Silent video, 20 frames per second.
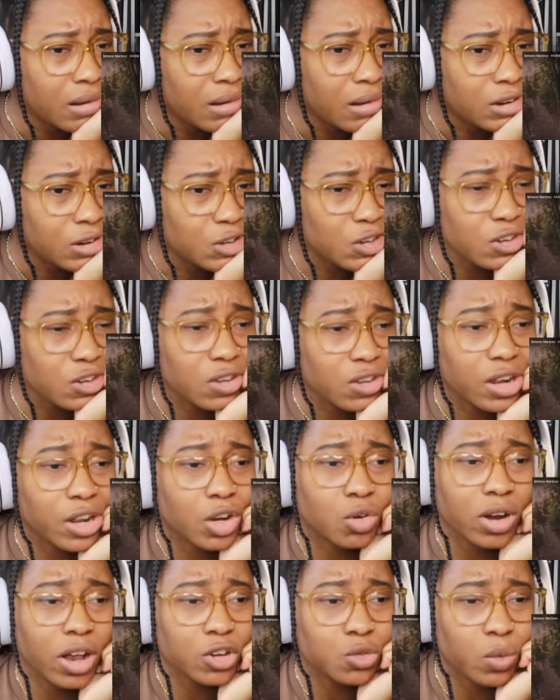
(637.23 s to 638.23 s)
She's gonna
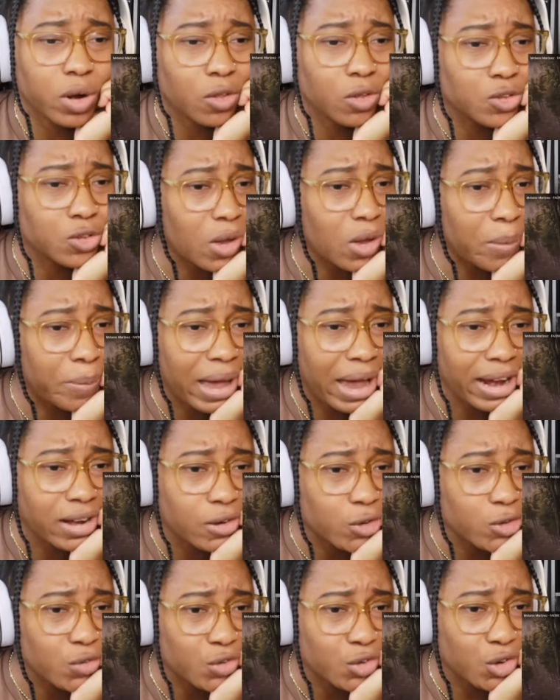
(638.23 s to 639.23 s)
crush one of those
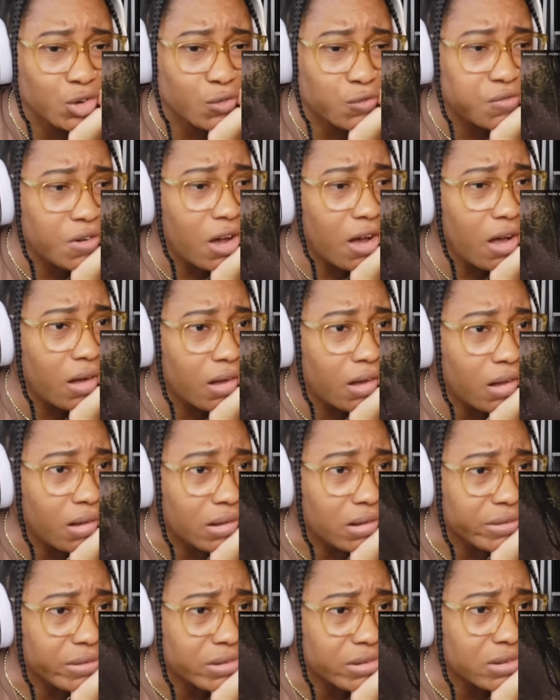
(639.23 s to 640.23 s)
albinos if she
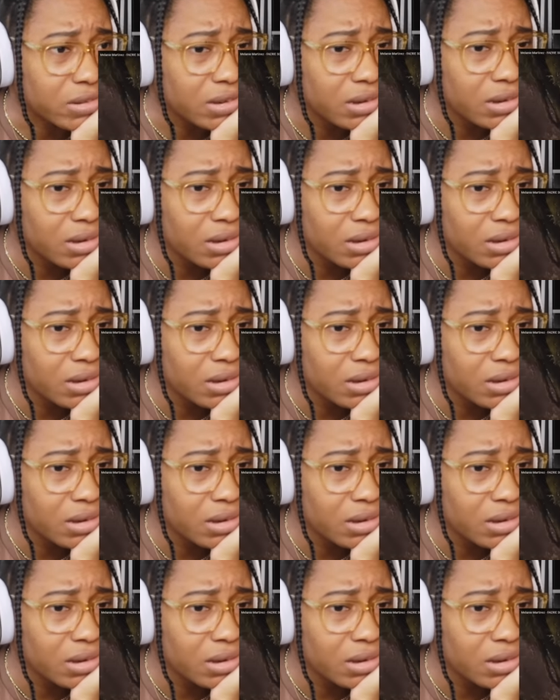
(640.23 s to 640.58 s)
falls.